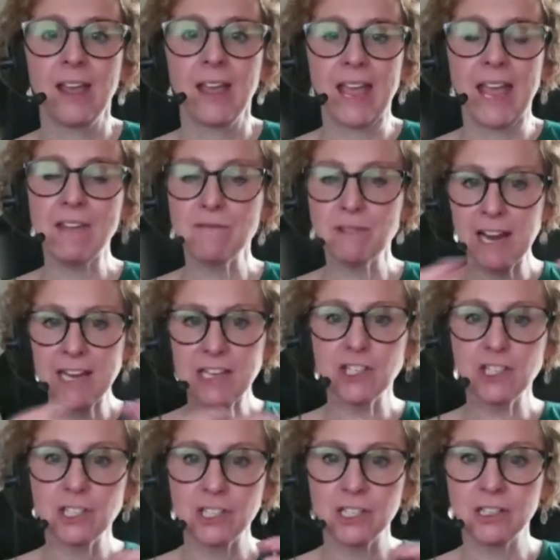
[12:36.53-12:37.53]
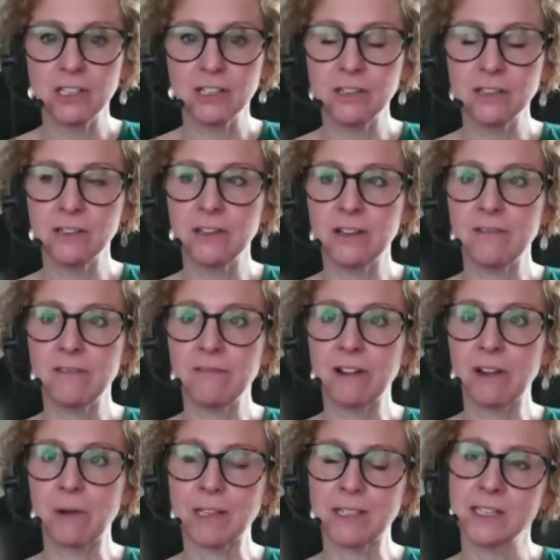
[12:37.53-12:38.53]
In relation to
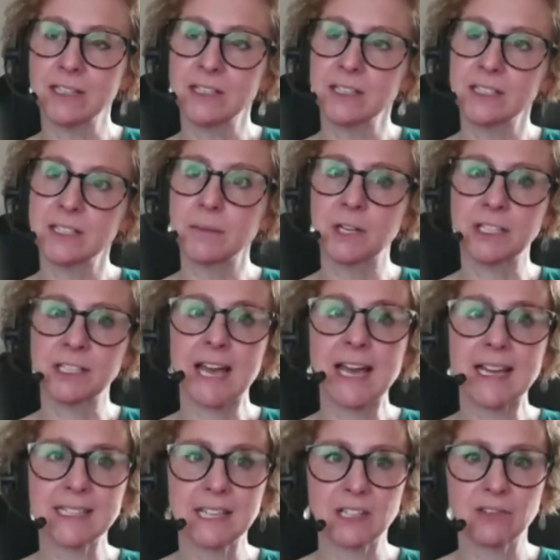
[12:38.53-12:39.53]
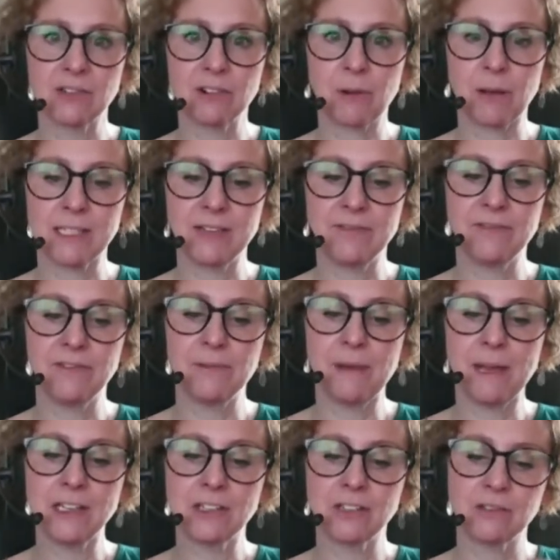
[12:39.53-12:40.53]
requests under subject access request
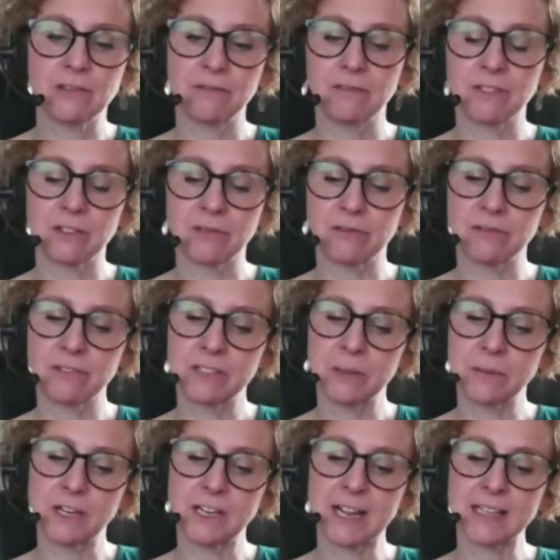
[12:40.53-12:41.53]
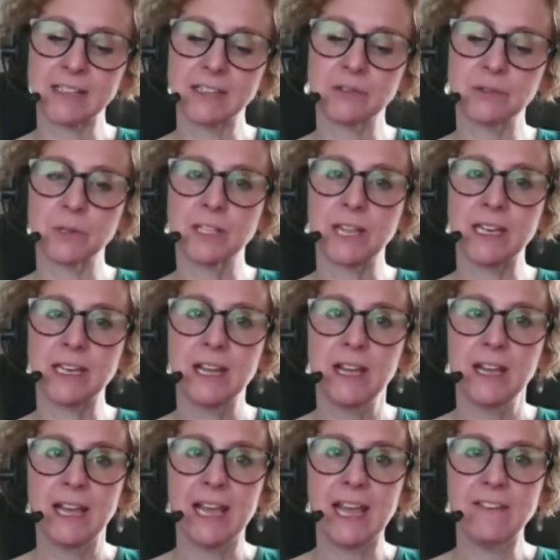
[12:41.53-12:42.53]
information, sort of subject access request, then
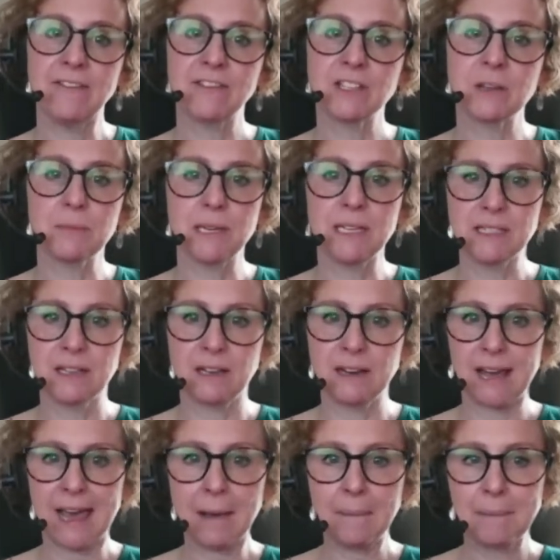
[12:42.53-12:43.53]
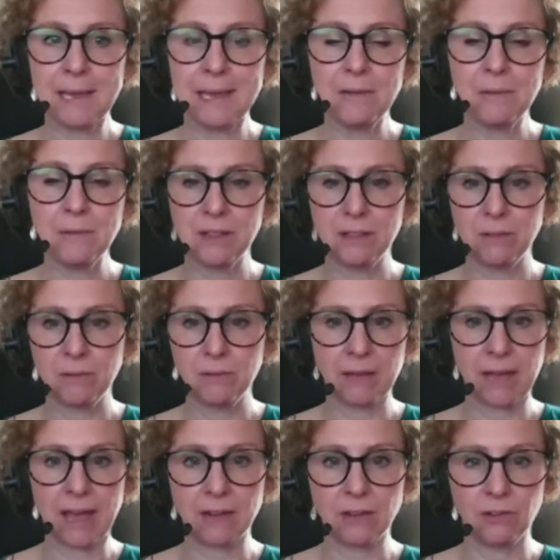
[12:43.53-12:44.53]
if somebody's unhappy with
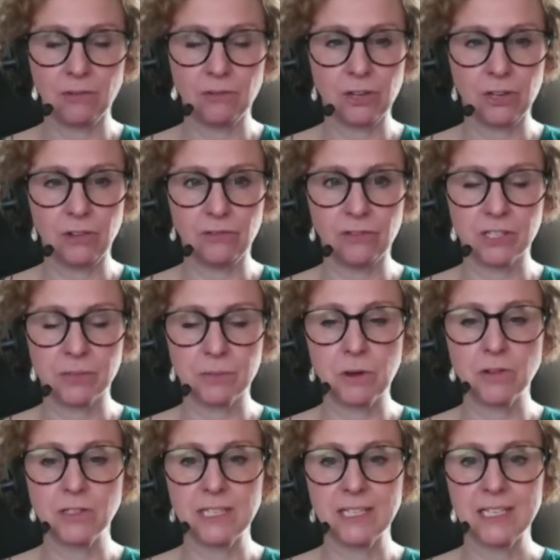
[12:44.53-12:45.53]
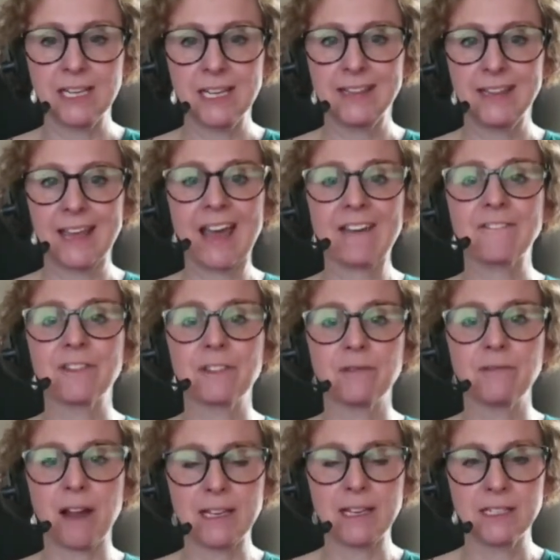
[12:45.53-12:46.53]
how you've responded, they have the
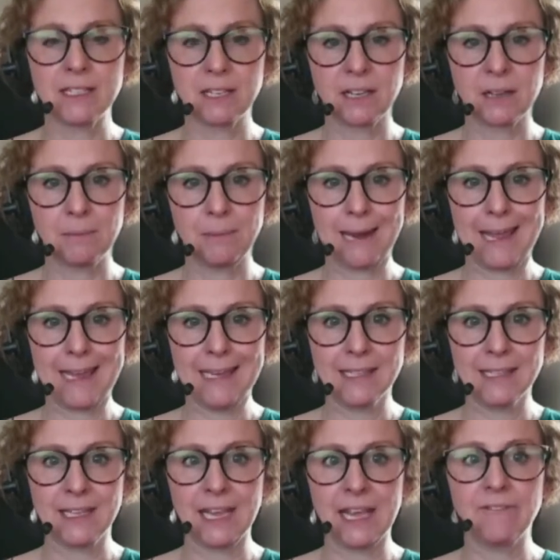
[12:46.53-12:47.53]
right to complain to the